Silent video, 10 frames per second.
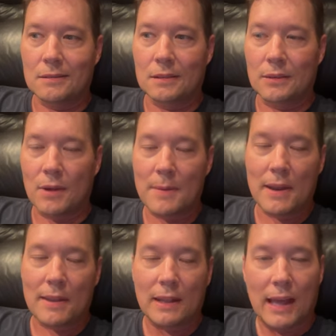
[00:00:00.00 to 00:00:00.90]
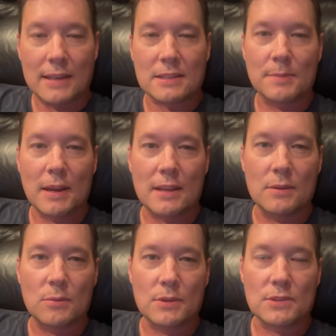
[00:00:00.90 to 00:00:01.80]
you know coming out of that last debate, he
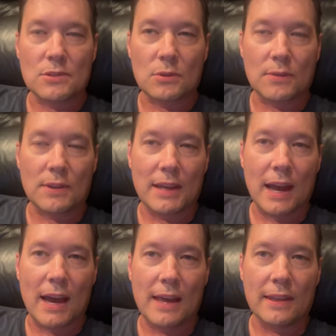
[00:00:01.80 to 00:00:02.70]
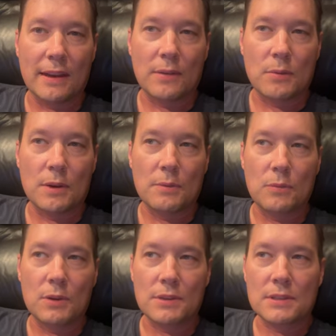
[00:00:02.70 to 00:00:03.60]
was sort of the guy that everyone
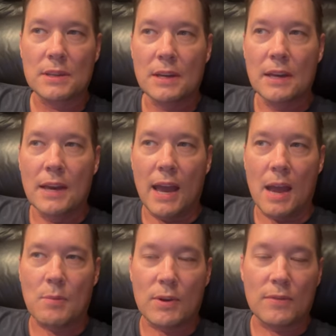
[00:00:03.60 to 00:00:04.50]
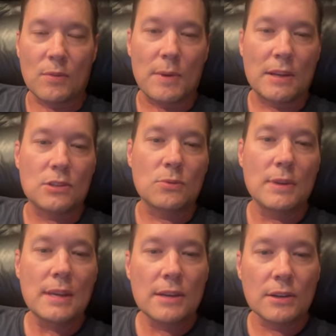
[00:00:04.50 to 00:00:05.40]
was hammering for being too
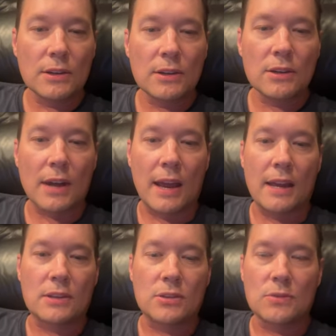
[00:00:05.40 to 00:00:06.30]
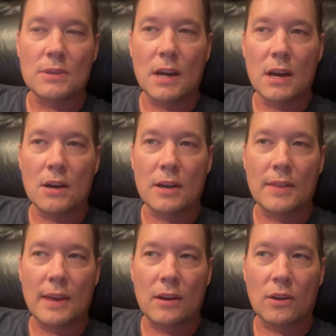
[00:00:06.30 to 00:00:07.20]
eager and too young, and
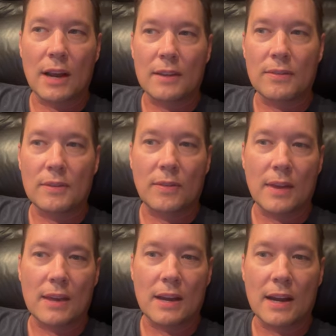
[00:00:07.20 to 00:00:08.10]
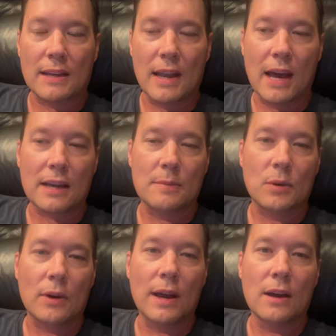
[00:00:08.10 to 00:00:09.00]
they kind of think that they can kind of knock him
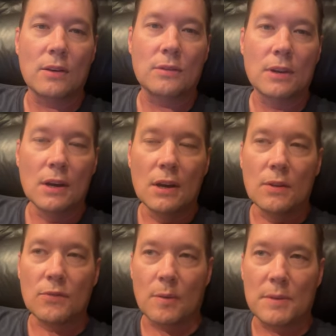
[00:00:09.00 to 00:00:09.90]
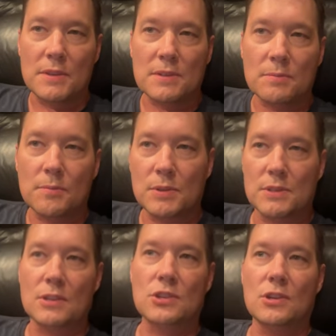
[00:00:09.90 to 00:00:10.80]
around from this
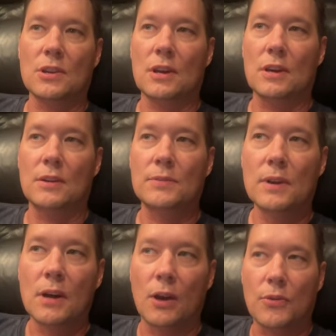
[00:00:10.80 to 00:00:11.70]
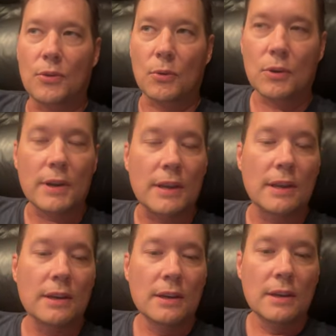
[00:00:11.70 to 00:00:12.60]
position of
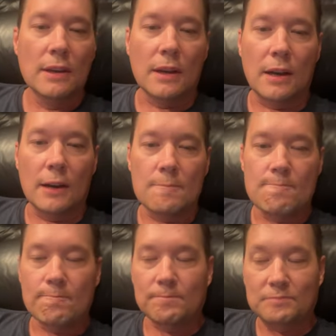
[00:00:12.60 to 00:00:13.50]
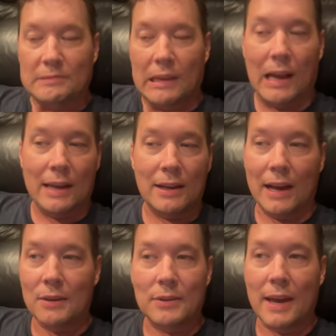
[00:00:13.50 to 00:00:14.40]
authority. Um, I
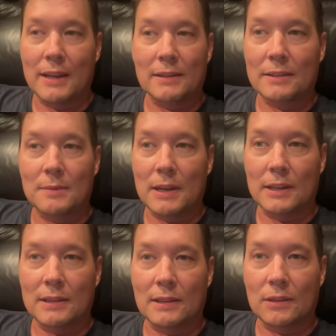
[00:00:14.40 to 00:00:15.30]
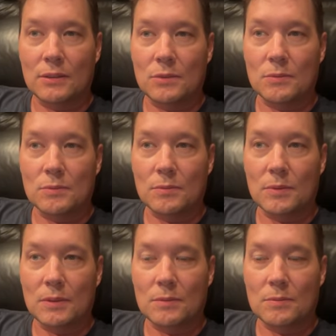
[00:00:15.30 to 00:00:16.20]
I don't get it. I mean, I you know
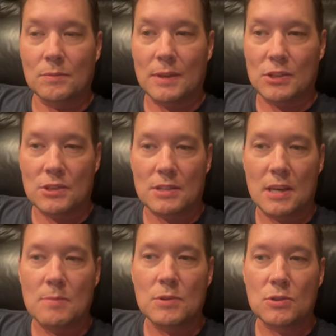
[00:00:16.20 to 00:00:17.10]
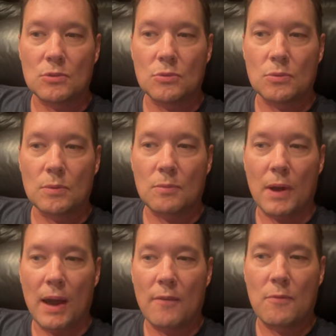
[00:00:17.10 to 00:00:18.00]
they just seem to
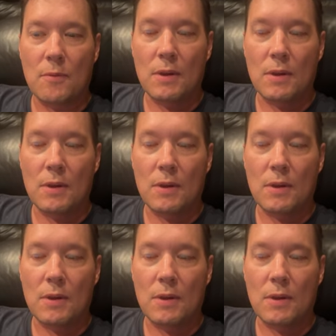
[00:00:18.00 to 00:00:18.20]
have